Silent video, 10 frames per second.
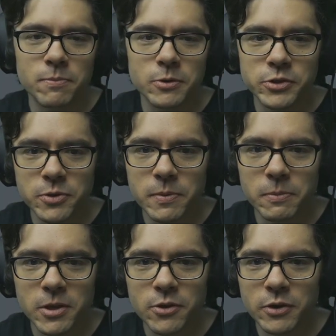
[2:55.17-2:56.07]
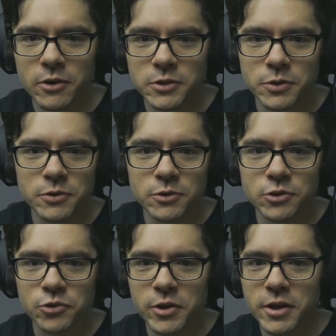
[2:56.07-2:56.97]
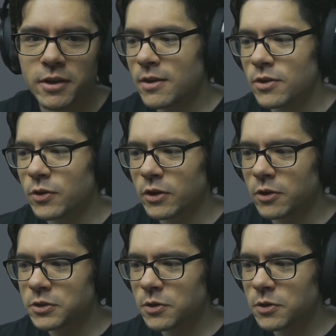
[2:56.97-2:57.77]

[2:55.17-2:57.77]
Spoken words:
presumably you can also use Shriek. You can also